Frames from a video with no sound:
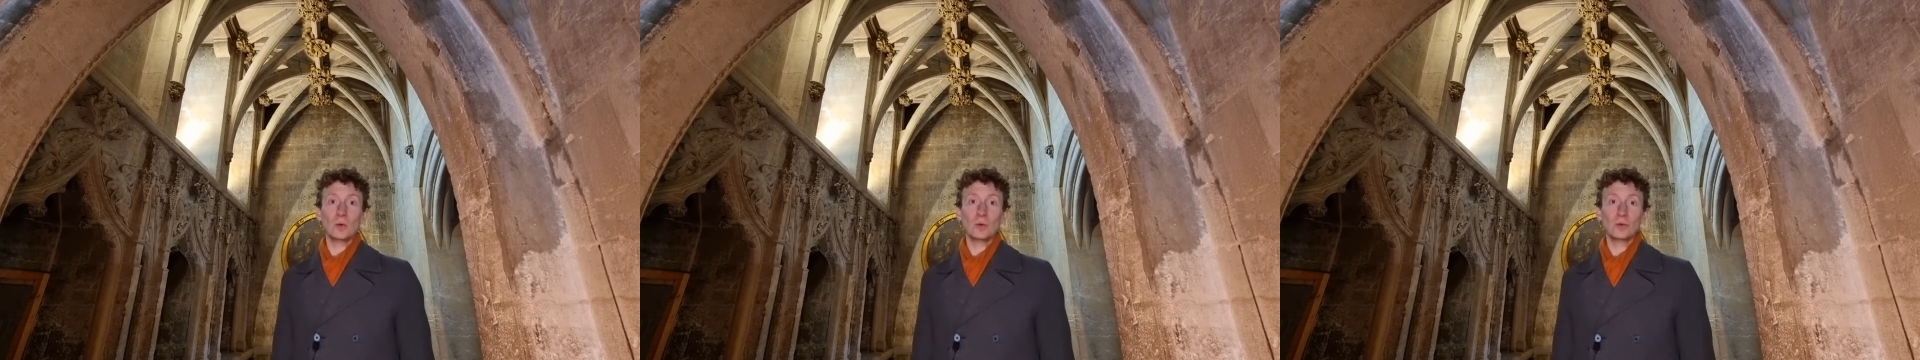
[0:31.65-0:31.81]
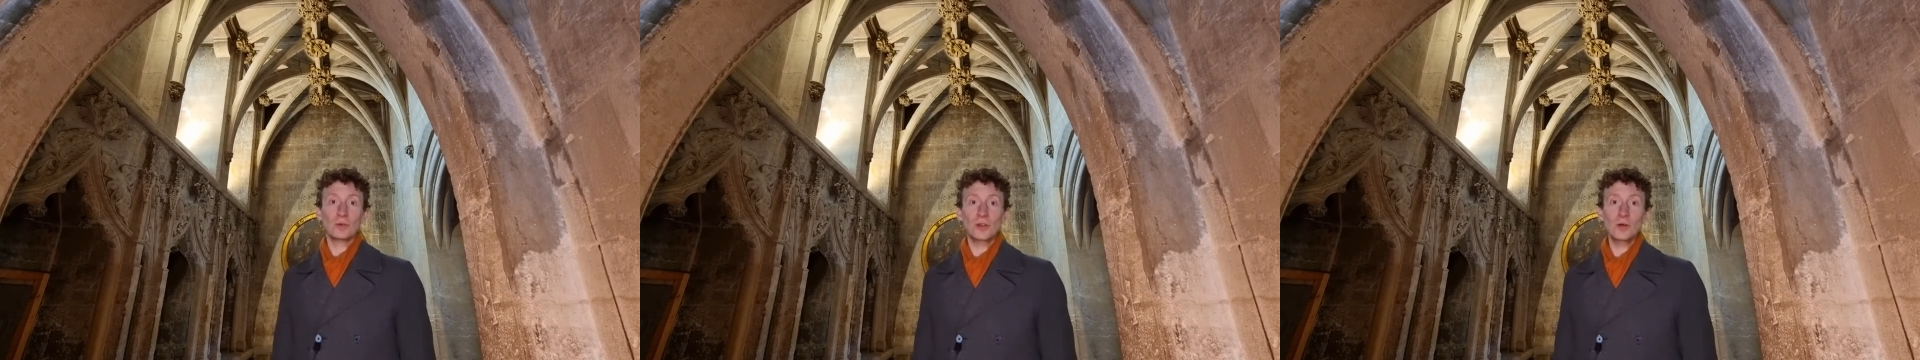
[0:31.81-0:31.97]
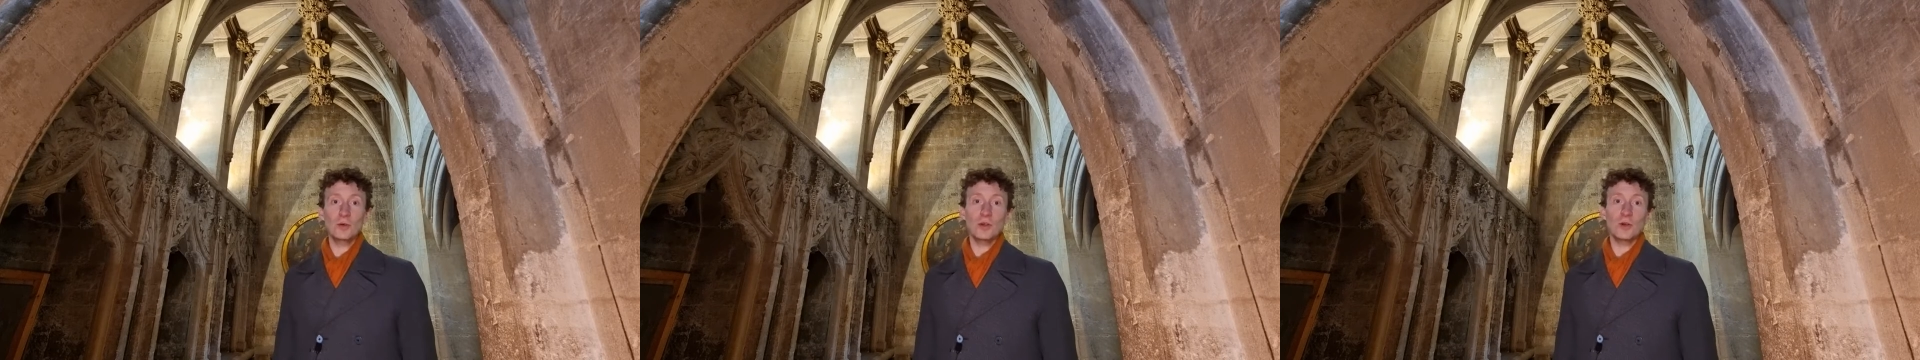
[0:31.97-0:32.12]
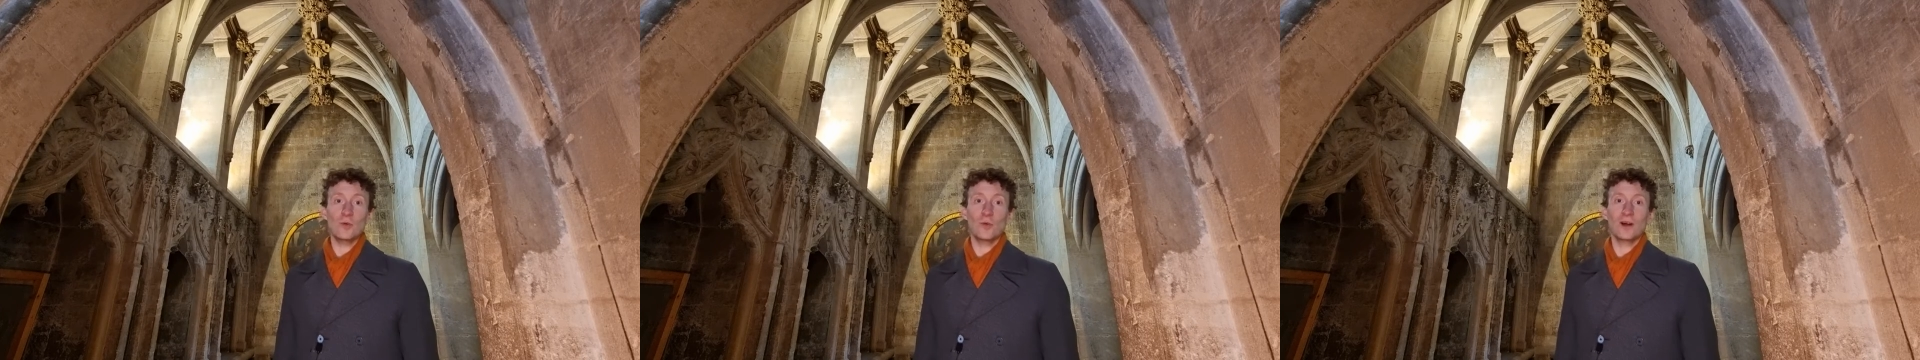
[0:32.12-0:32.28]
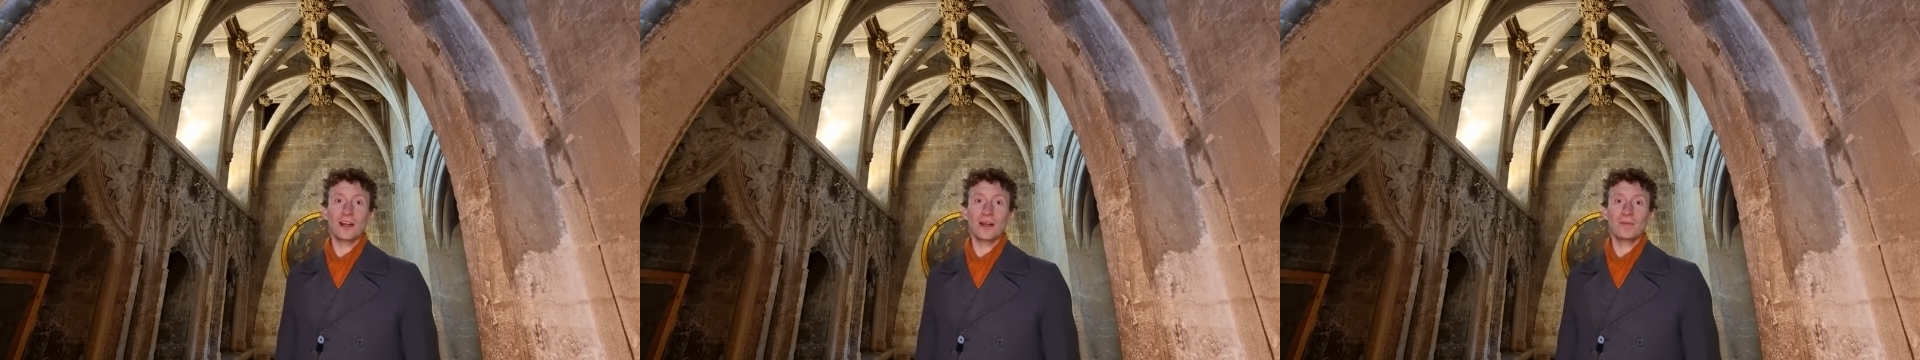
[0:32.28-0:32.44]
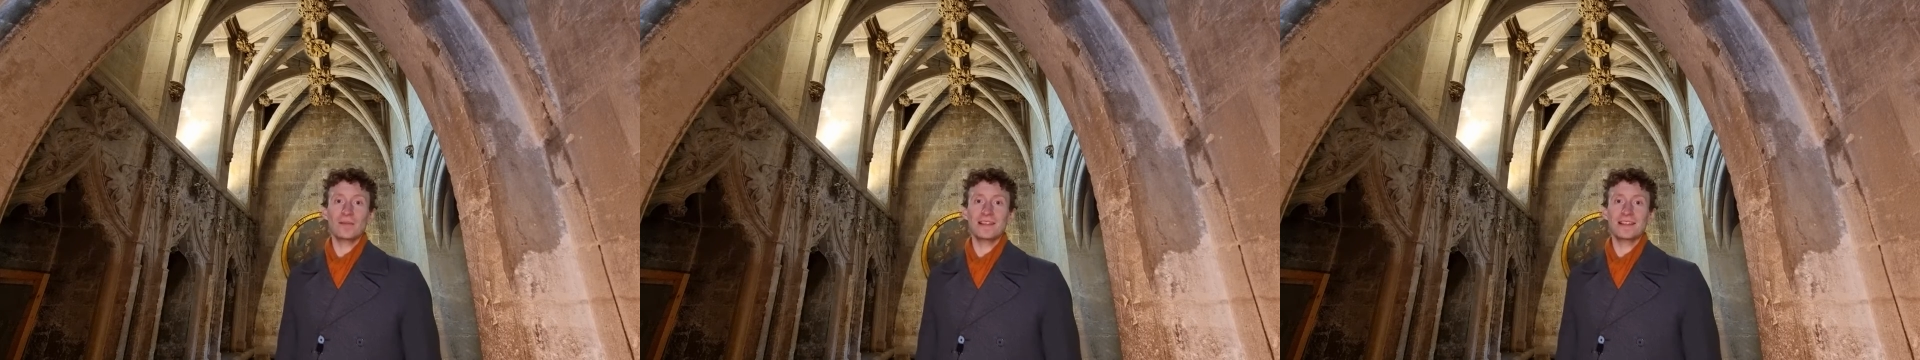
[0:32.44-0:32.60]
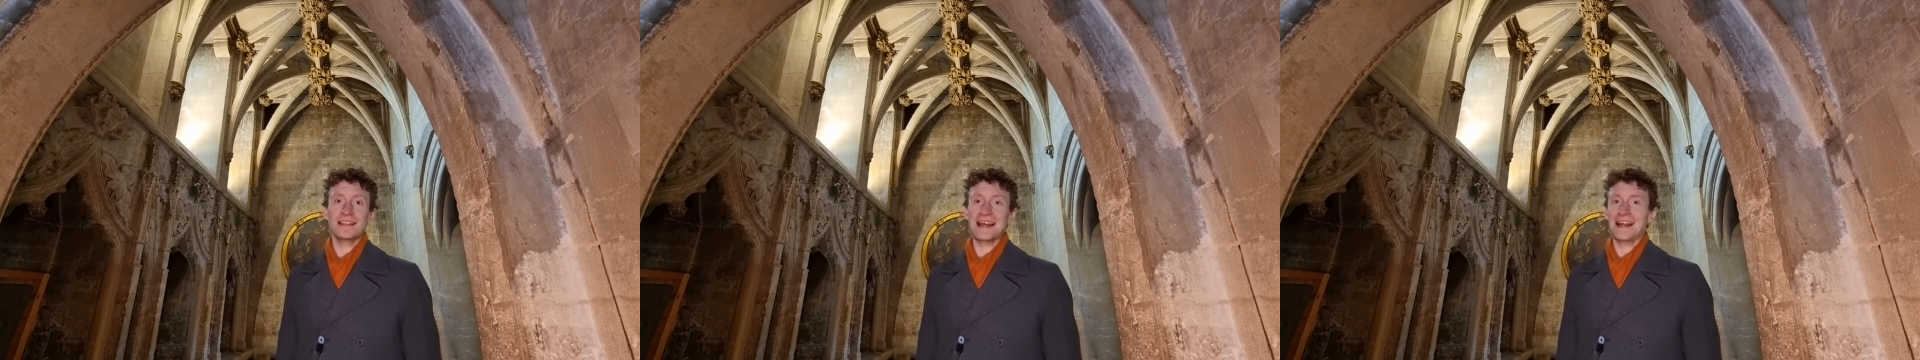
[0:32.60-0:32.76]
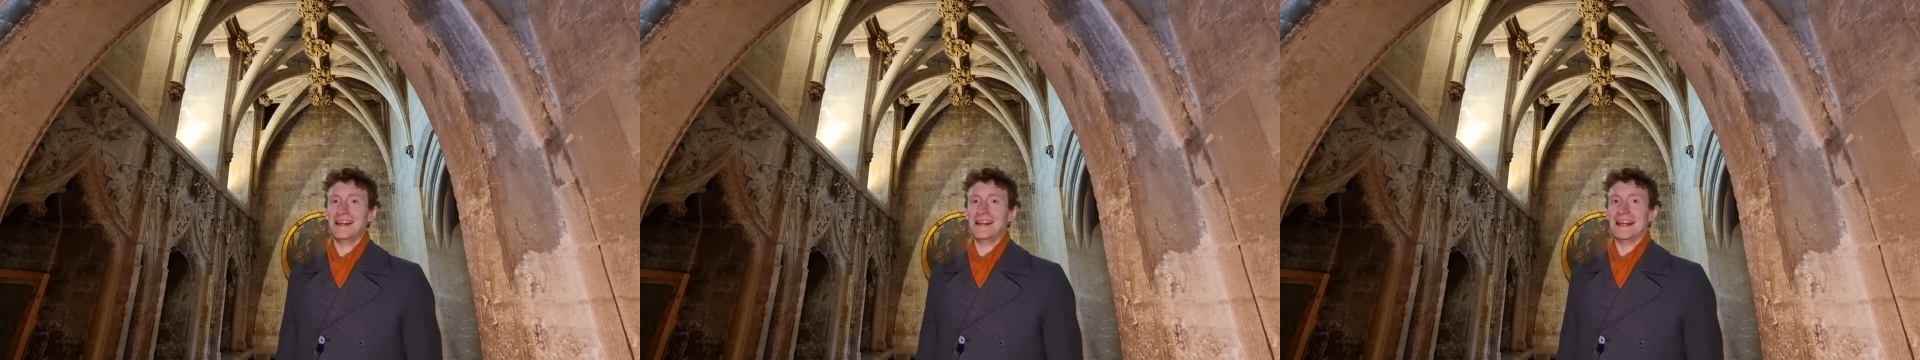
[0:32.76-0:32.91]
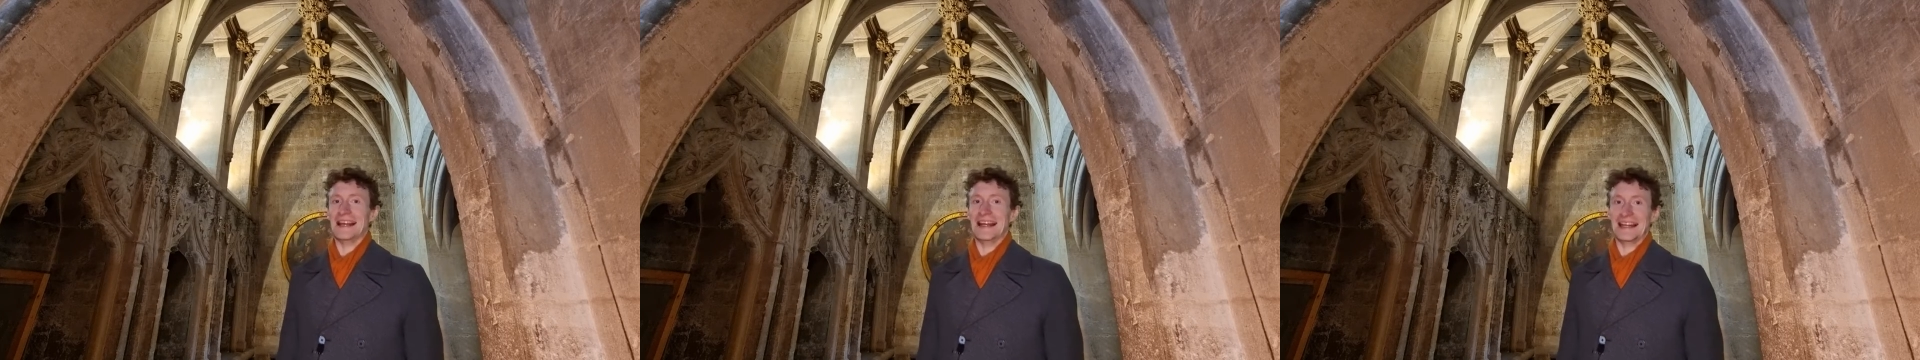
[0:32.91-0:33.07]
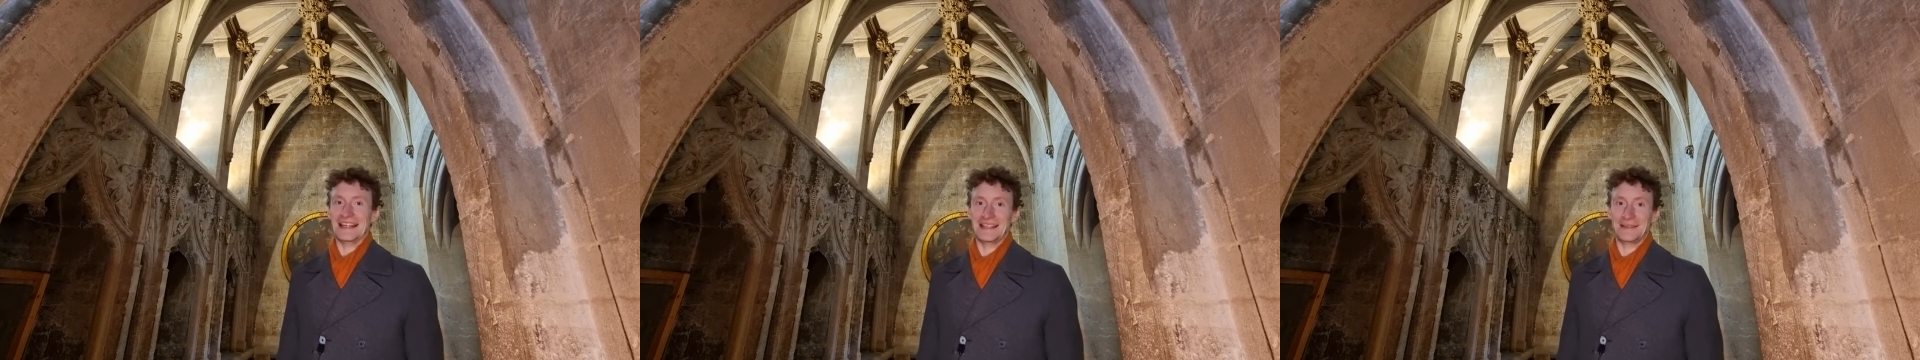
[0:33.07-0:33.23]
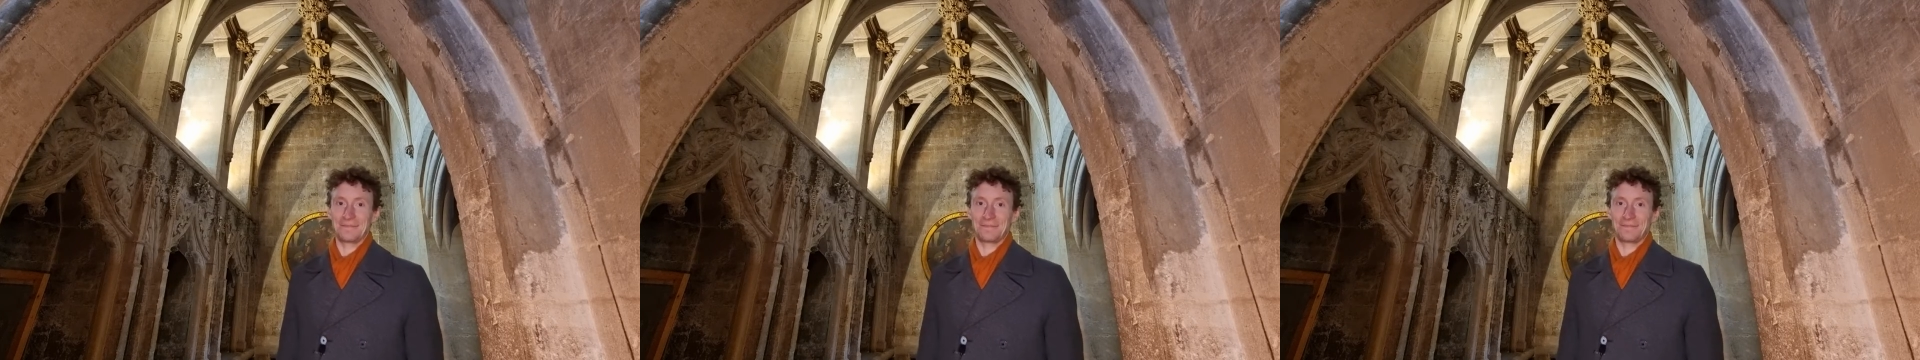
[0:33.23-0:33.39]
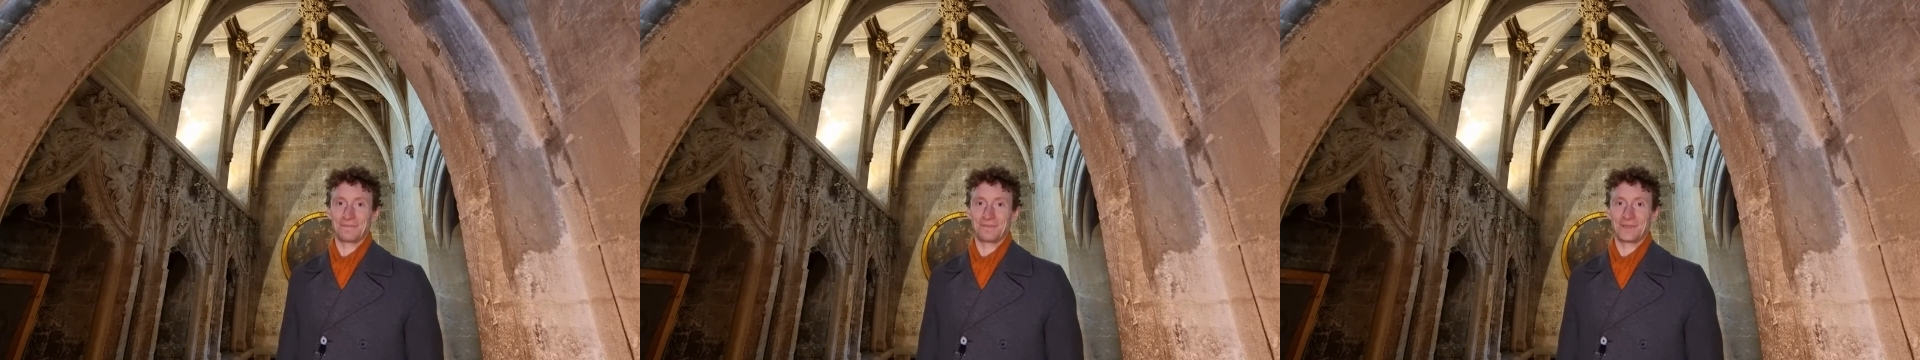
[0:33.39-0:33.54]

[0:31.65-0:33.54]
all to you while I'm standing in it.